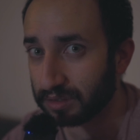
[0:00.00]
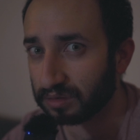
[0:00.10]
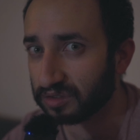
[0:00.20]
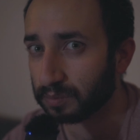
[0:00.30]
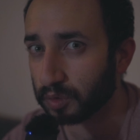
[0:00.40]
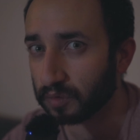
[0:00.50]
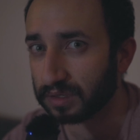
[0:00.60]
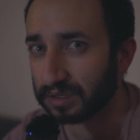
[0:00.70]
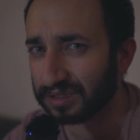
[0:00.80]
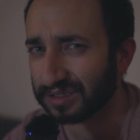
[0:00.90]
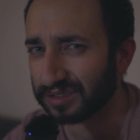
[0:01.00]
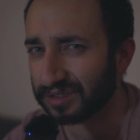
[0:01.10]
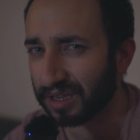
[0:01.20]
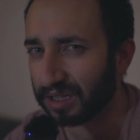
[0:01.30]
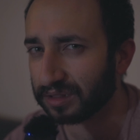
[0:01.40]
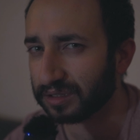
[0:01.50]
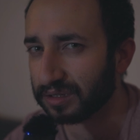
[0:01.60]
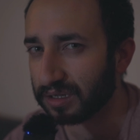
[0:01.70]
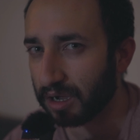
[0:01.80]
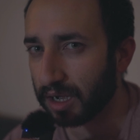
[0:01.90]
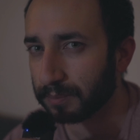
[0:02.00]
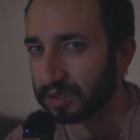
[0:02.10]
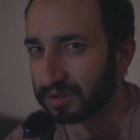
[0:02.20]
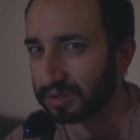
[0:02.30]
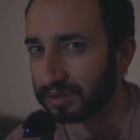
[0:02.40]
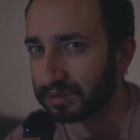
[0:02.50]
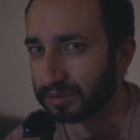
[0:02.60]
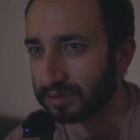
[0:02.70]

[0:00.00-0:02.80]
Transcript: This movie did exactly the opposite